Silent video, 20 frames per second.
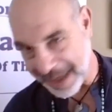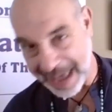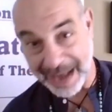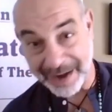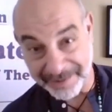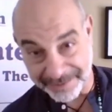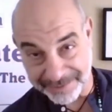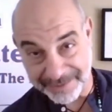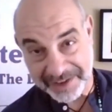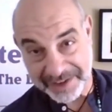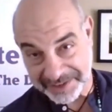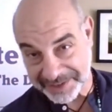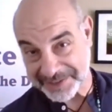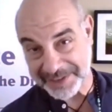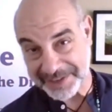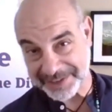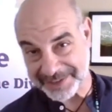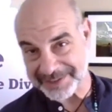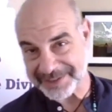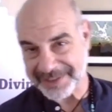
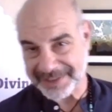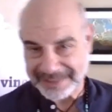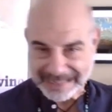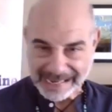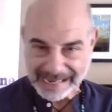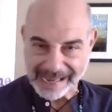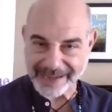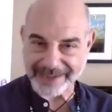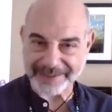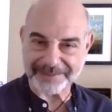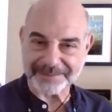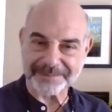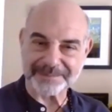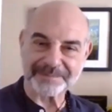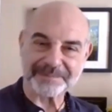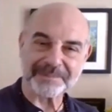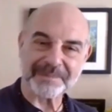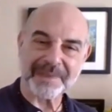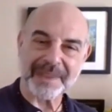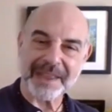manifesting today.
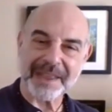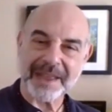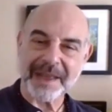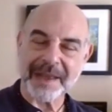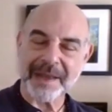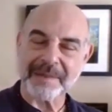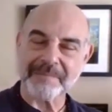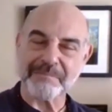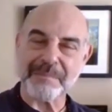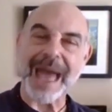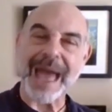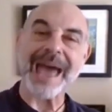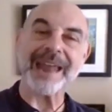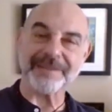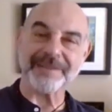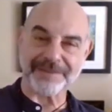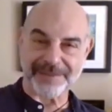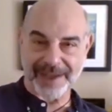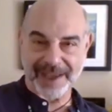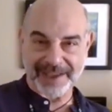
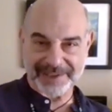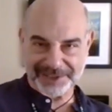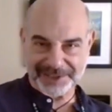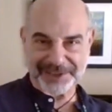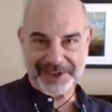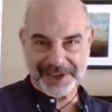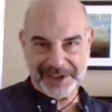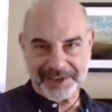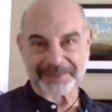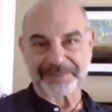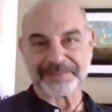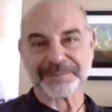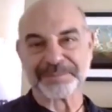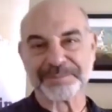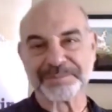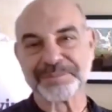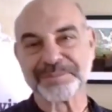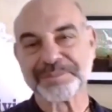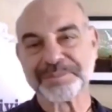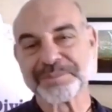Manifesting
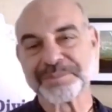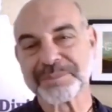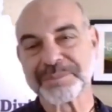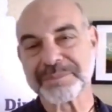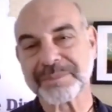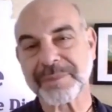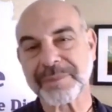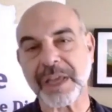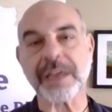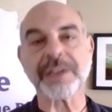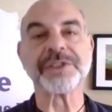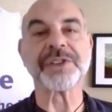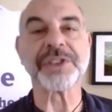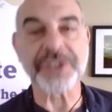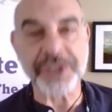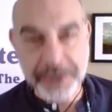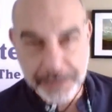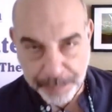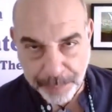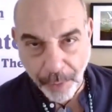is
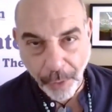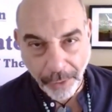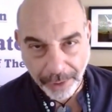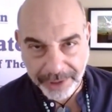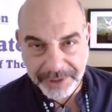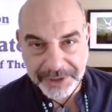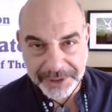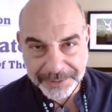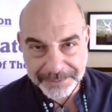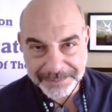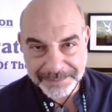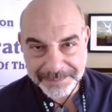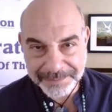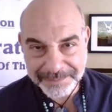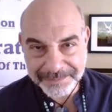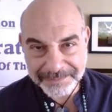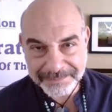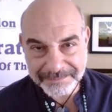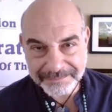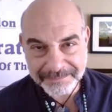a sport.
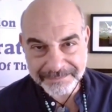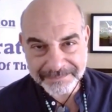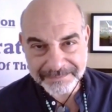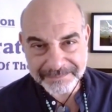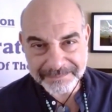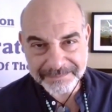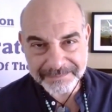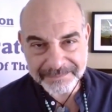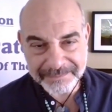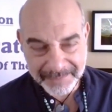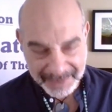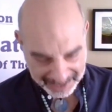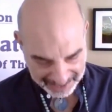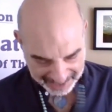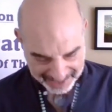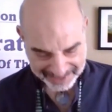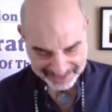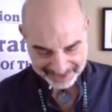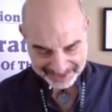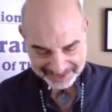
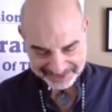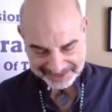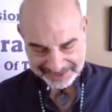And I think